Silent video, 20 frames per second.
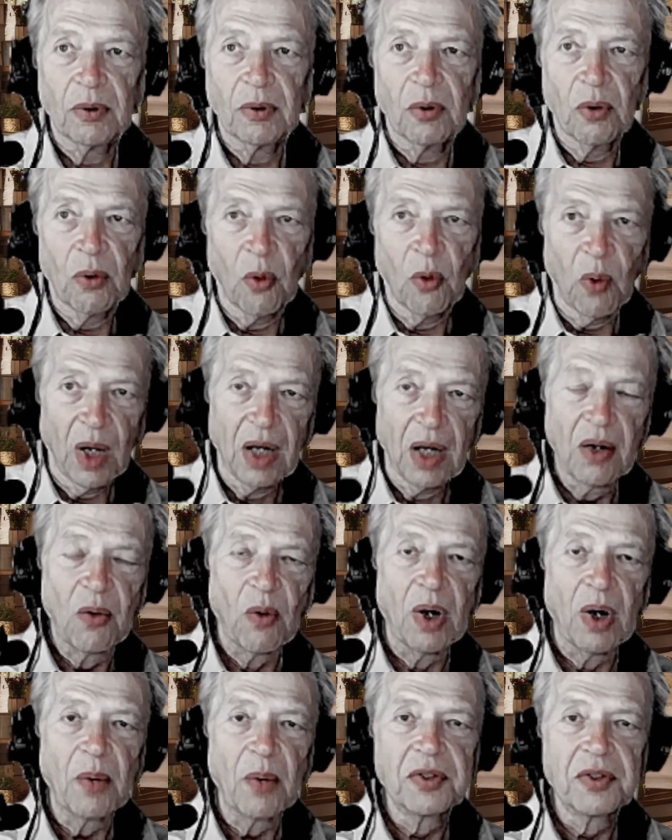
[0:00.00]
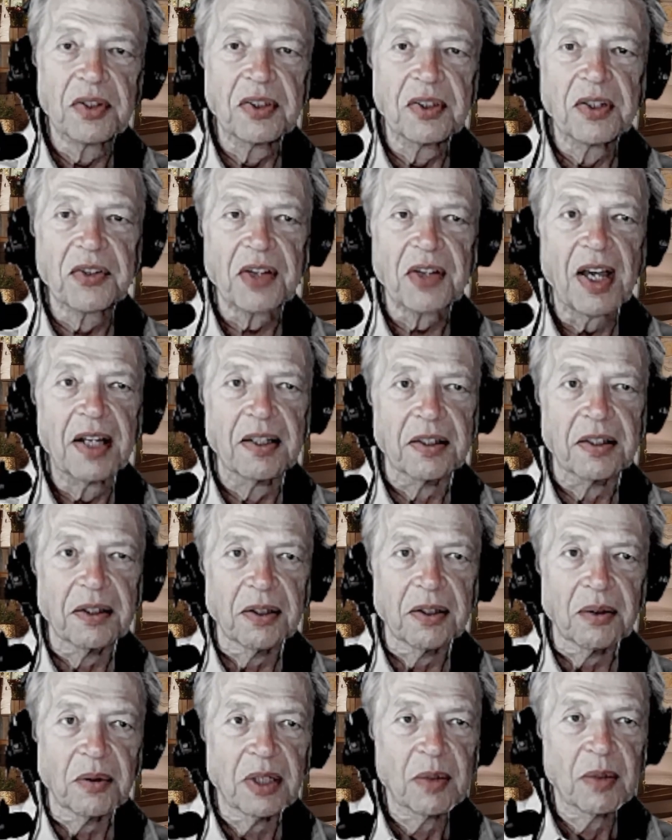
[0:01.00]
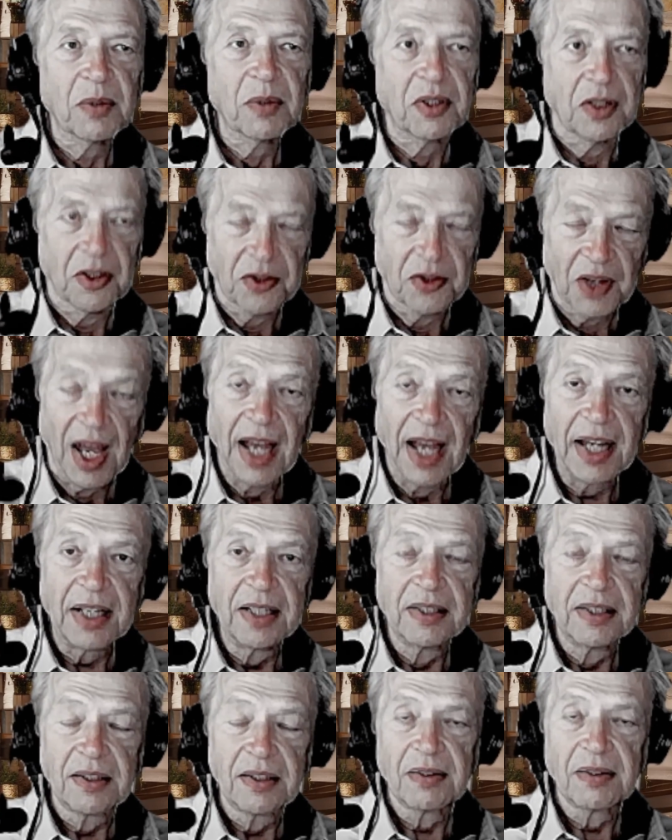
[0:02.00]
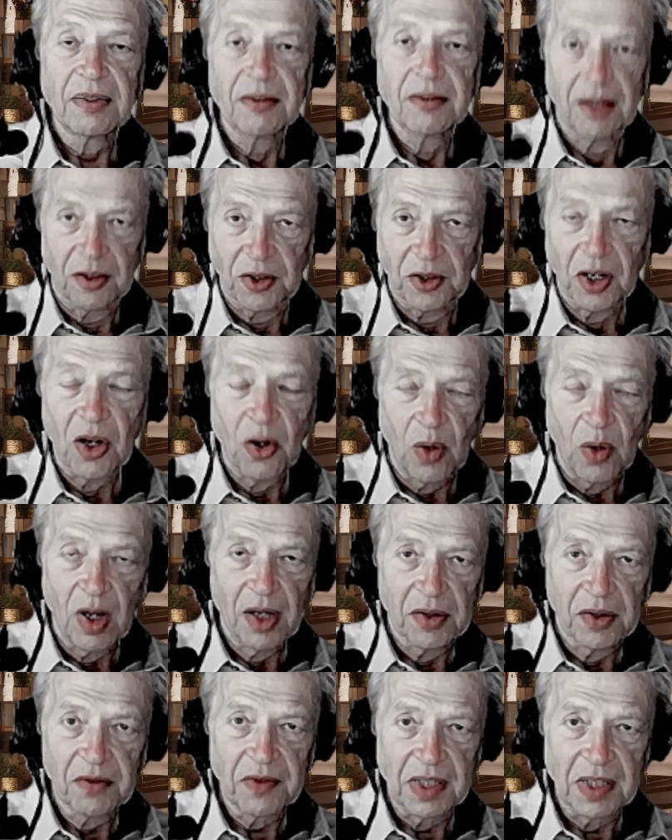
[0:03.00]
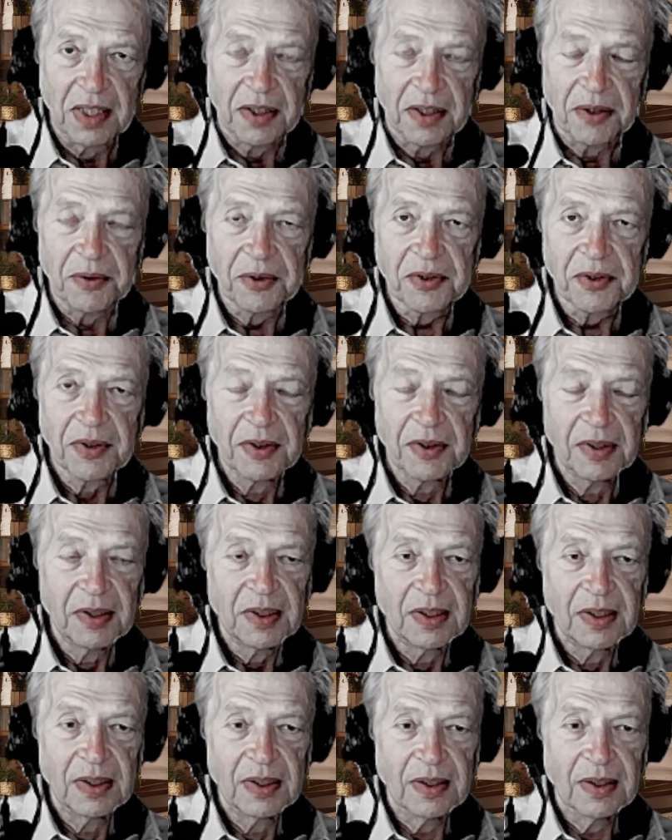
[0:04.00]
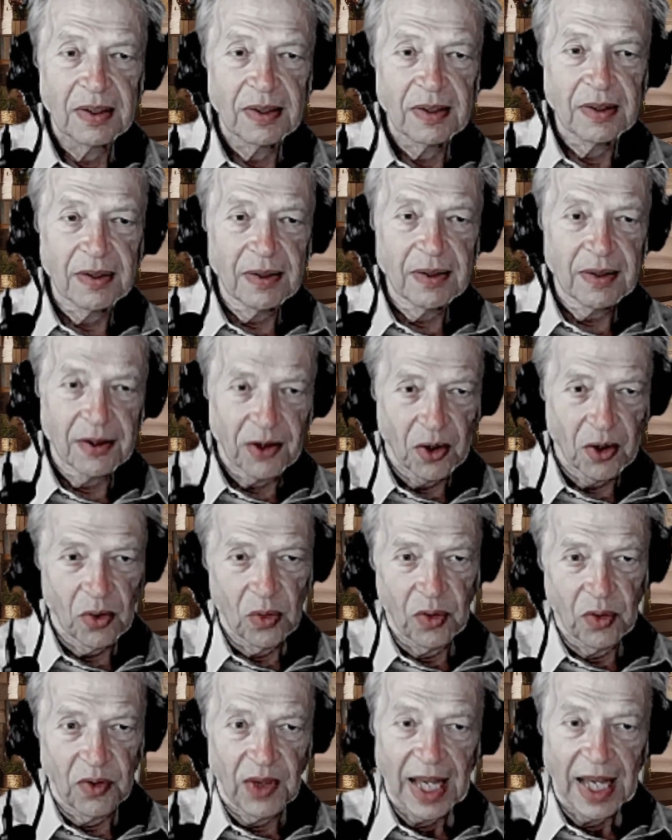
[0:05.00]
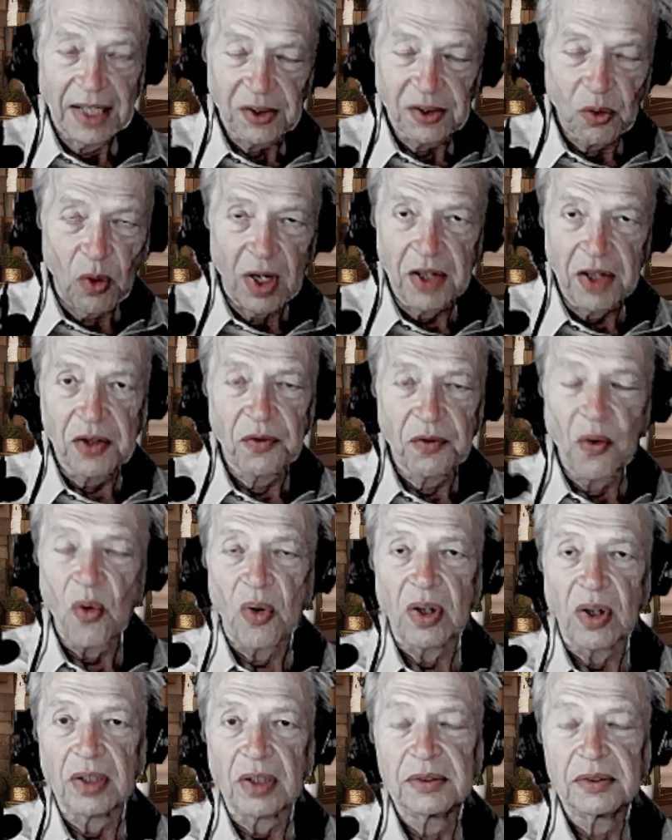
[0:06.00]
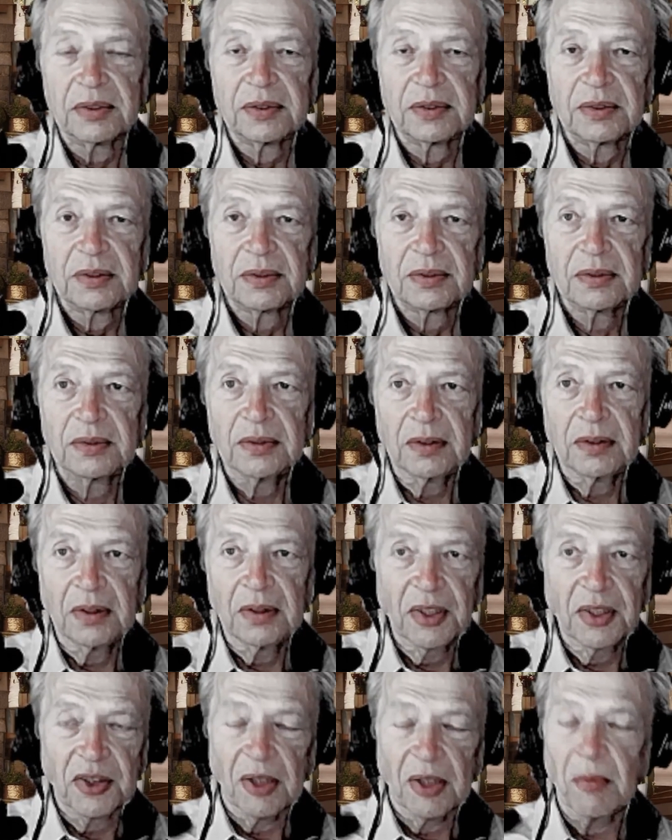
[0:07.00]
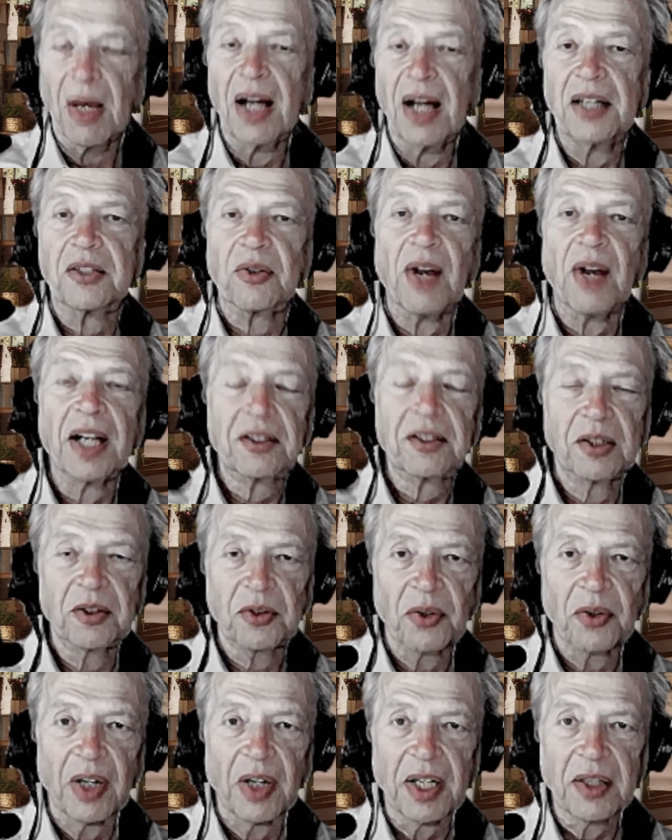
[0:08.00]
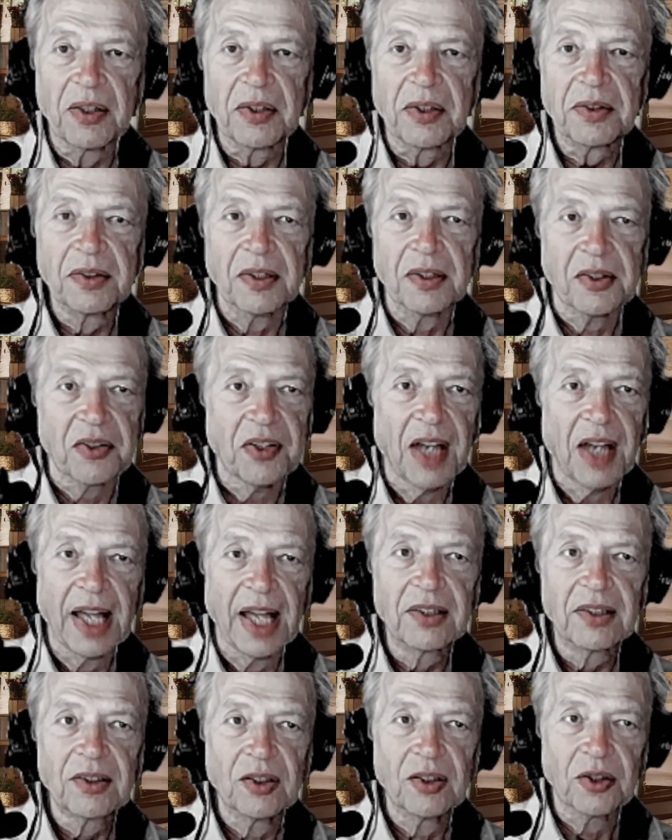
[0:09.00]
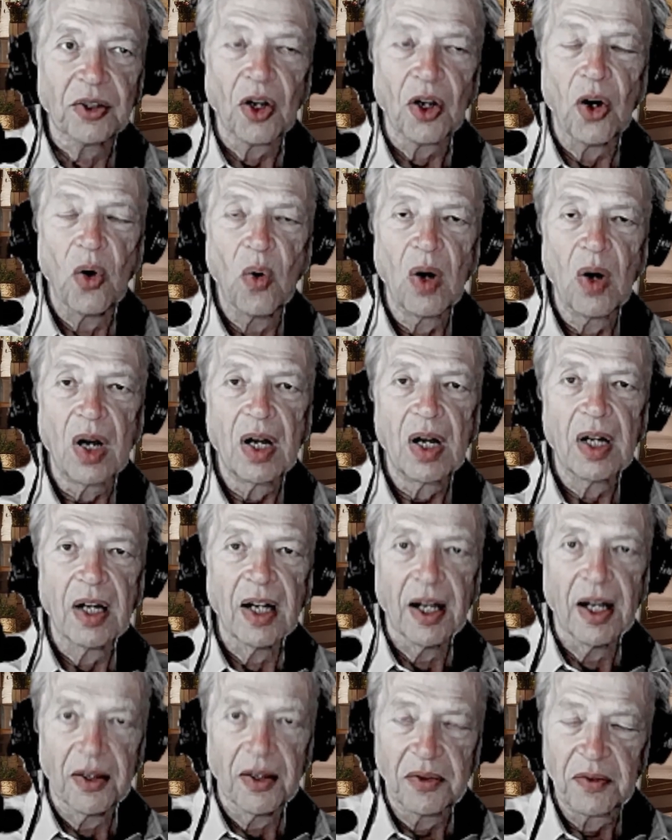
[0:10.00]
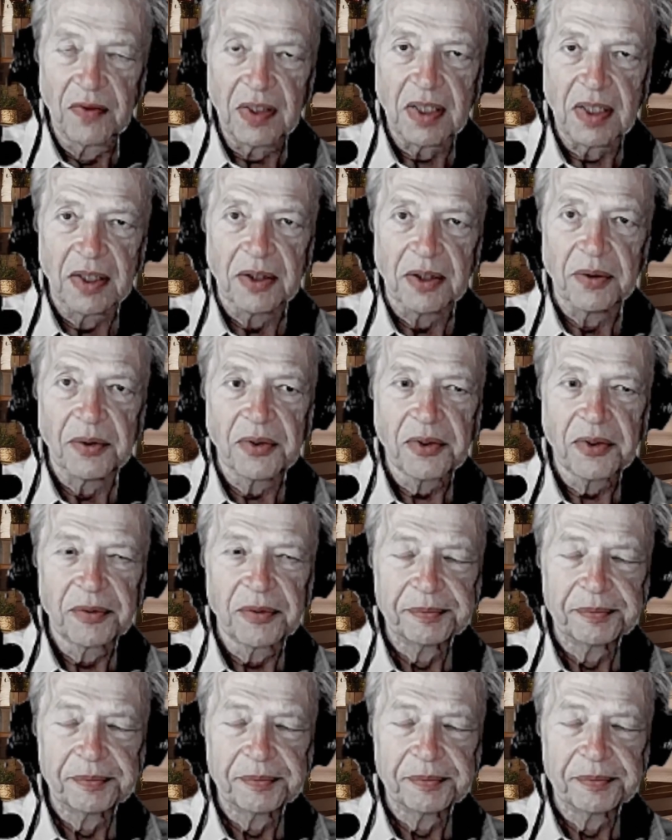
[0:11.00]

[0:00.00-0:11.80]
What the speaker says: Well, what was it designed to do? It was designed to tow other vehicles. So that's what it's for. So my tractor trailer is not to tow other vehicles.